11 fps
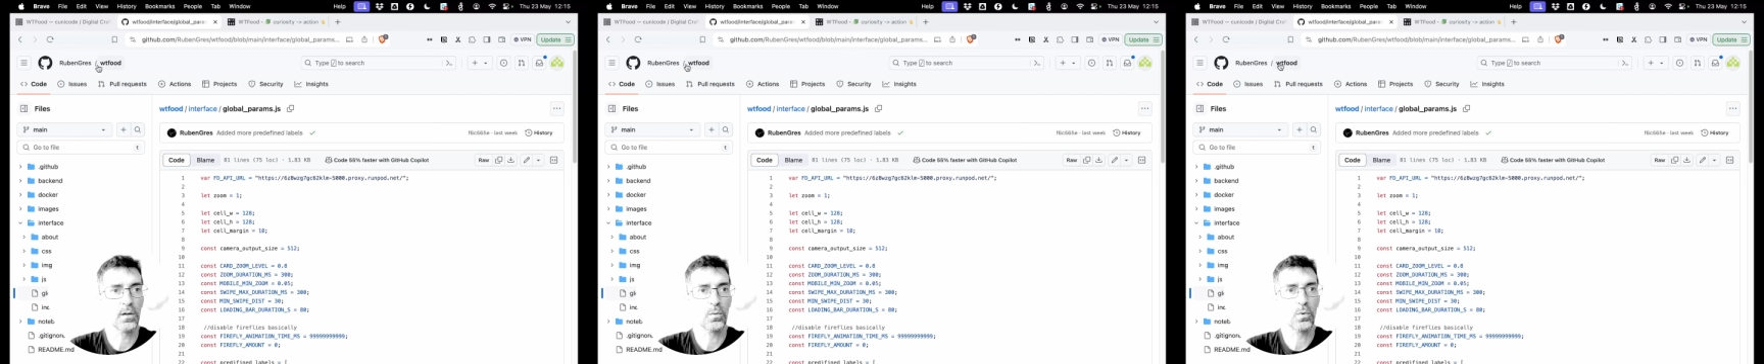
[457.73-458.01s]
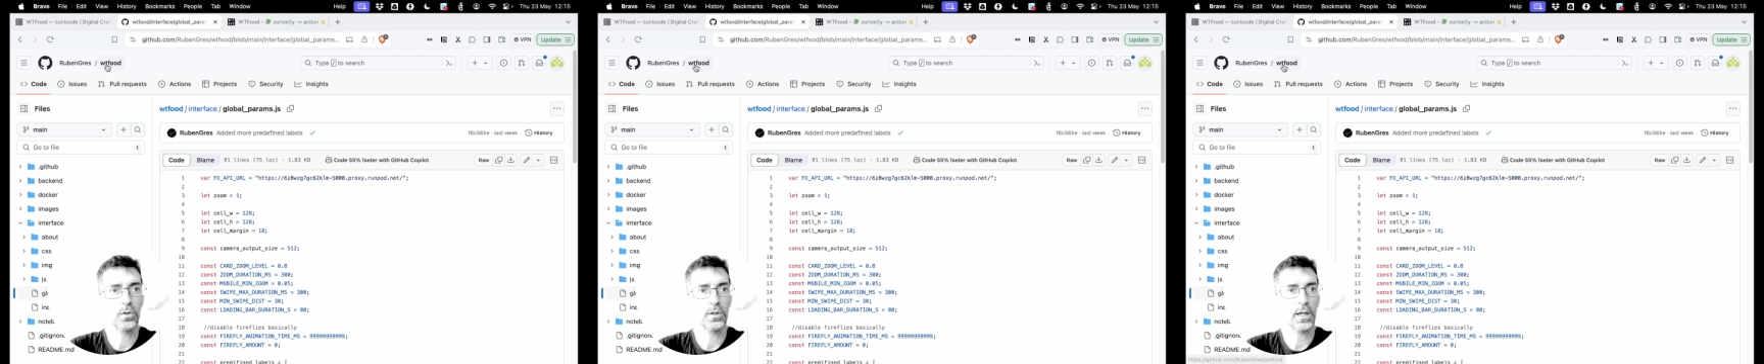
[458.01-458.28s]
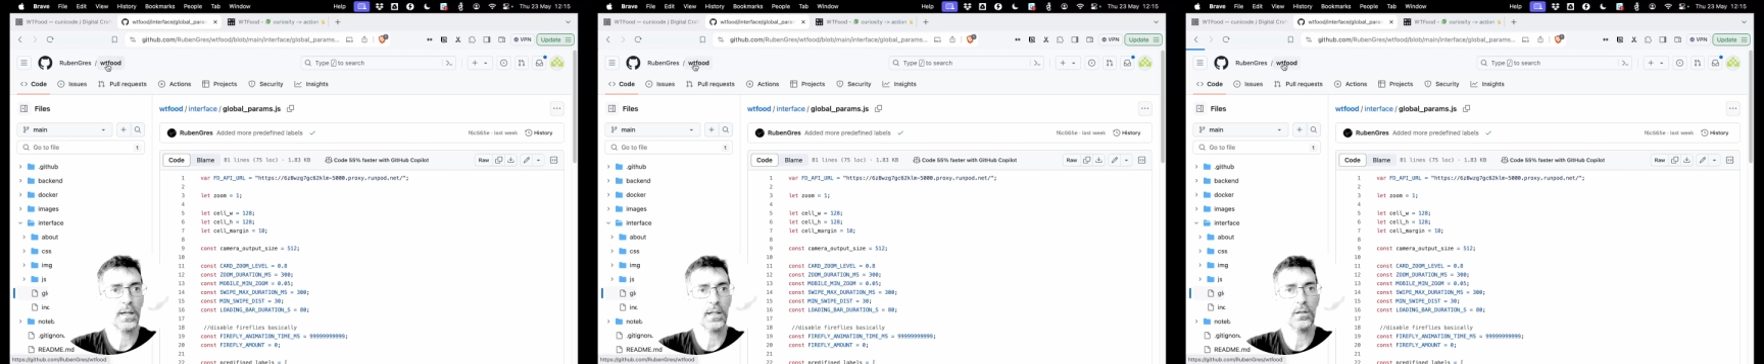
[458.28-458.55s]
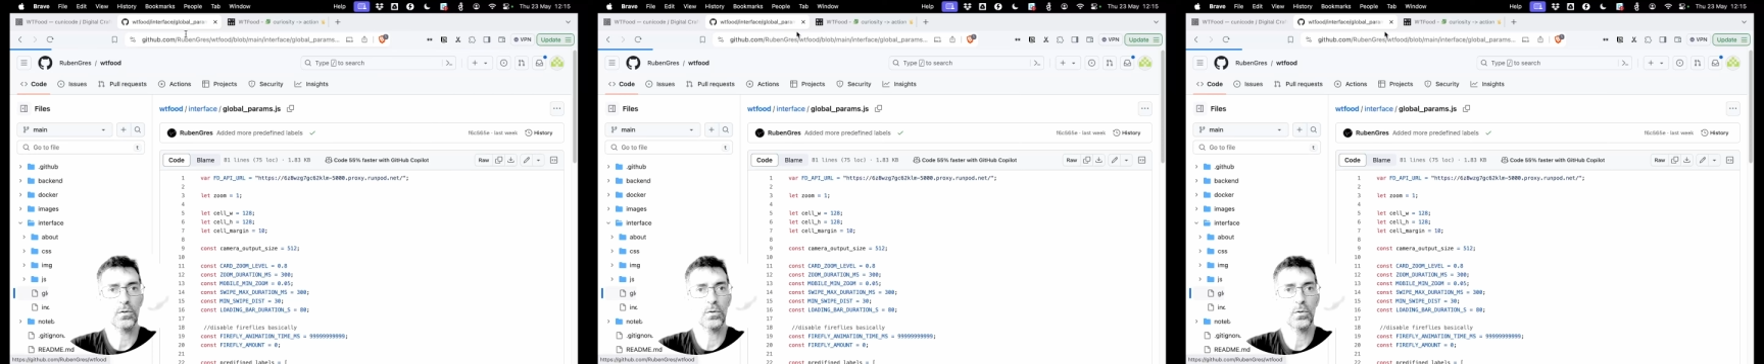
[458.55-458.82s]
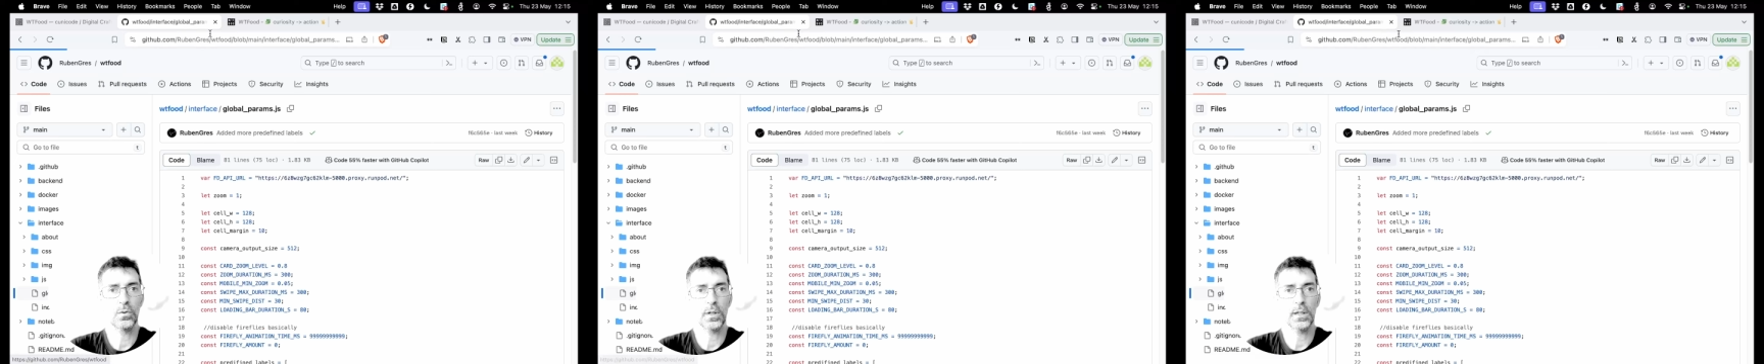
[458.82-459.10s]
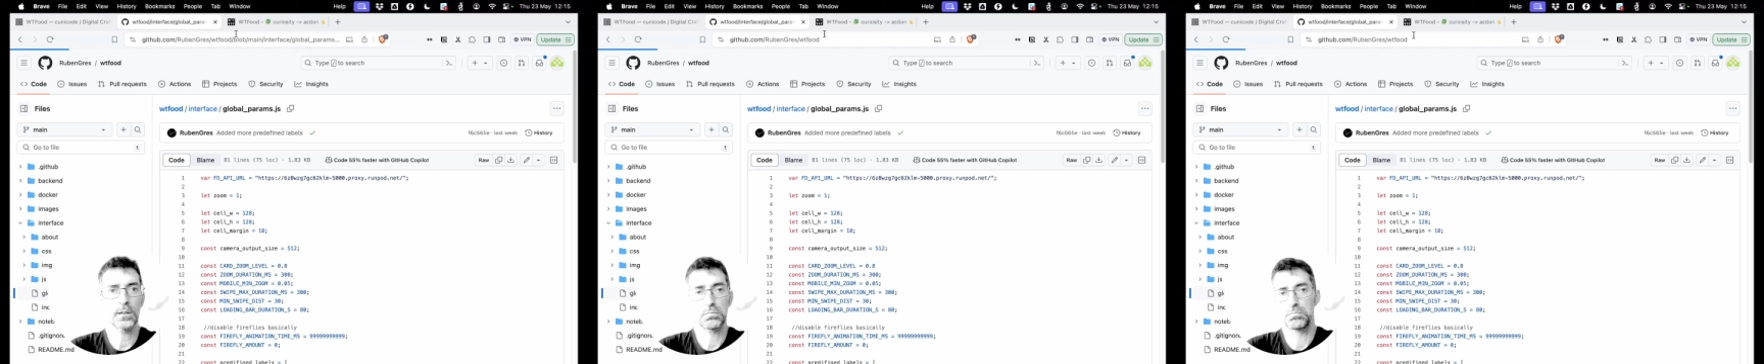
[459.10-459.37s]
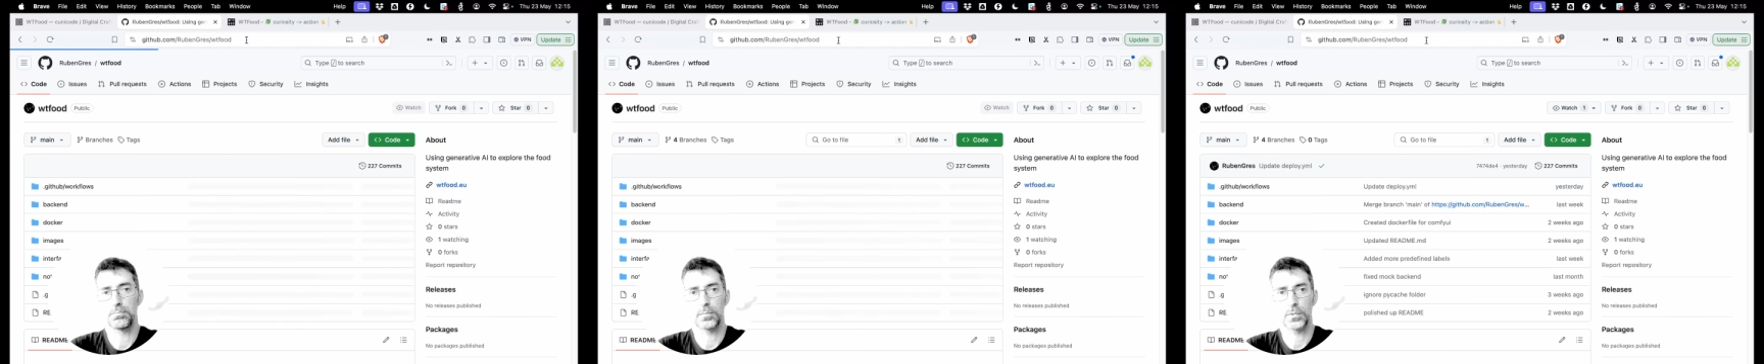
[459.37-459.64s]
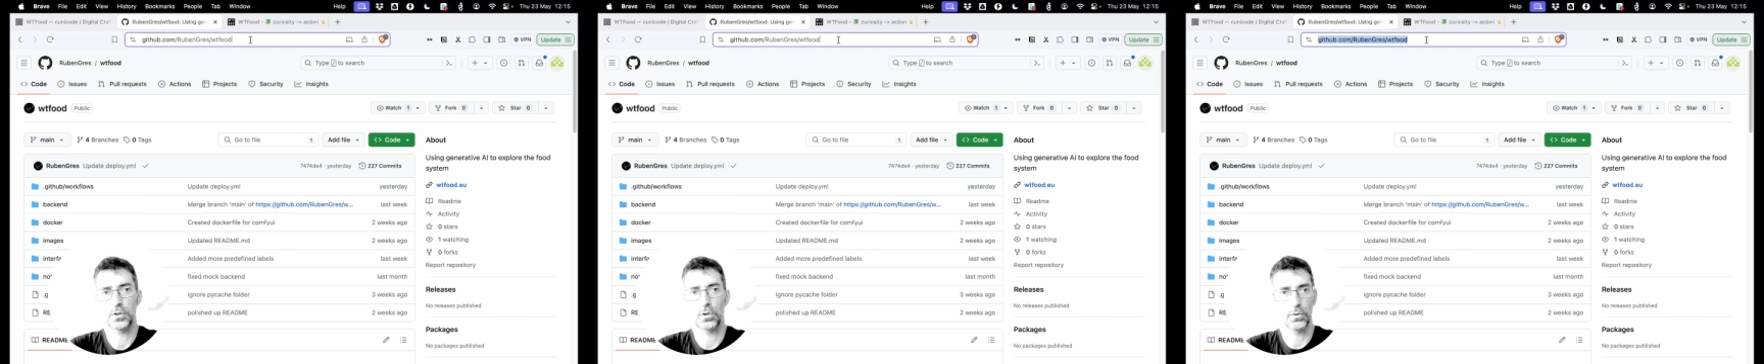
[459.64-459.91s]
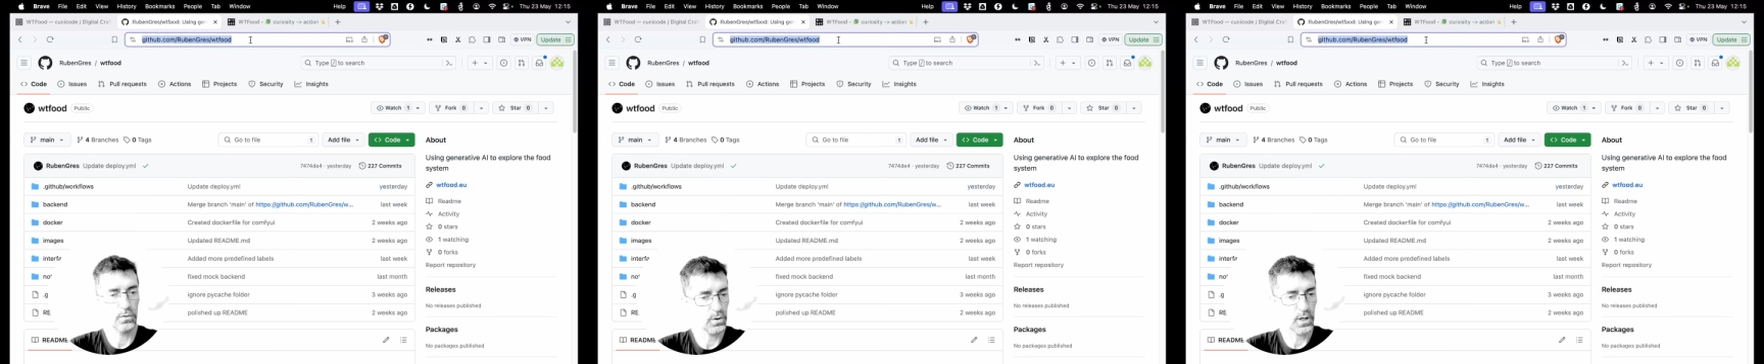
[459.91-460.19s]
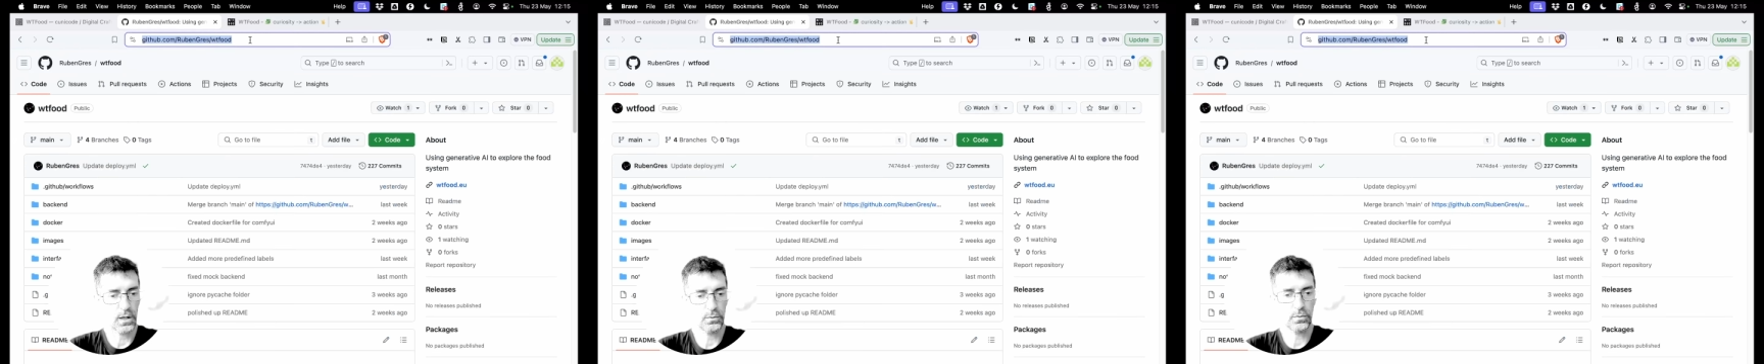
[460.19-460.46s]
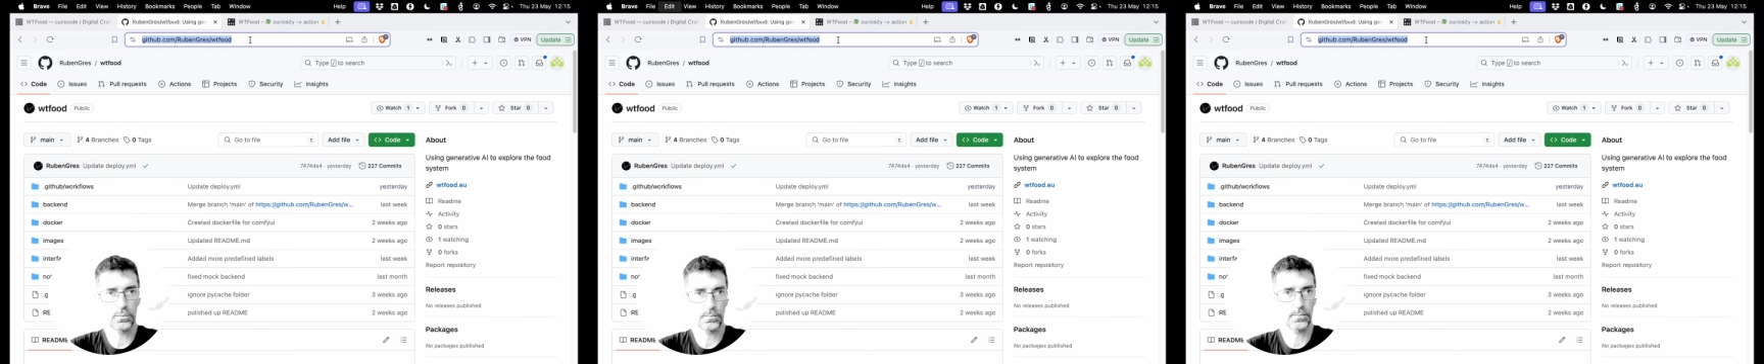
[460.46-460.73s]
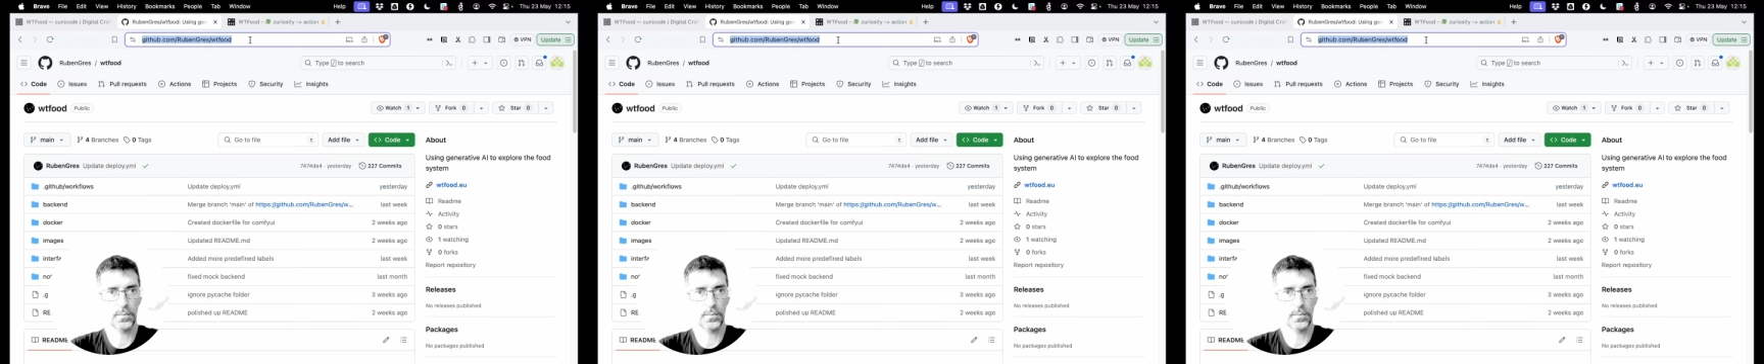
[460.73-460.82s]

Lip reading: What I can do is show you how to